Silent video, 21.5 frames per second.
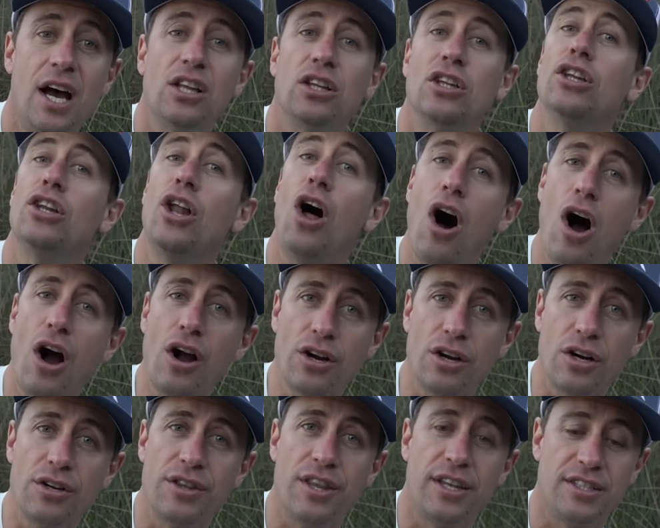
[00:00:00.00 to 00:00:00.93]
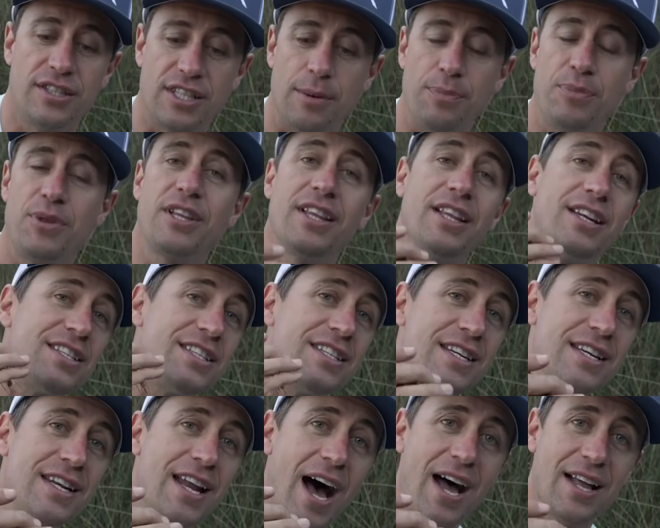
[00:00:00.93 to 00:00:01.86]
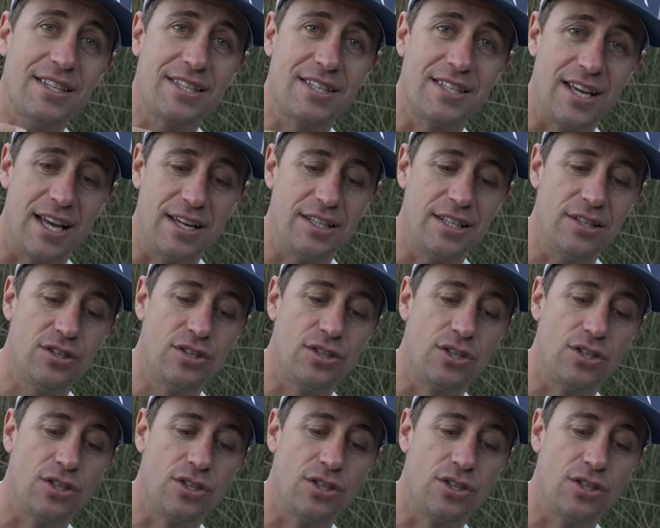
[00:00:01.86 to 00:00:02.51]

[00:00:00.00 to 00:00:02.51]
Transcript: longer than something that is not scented.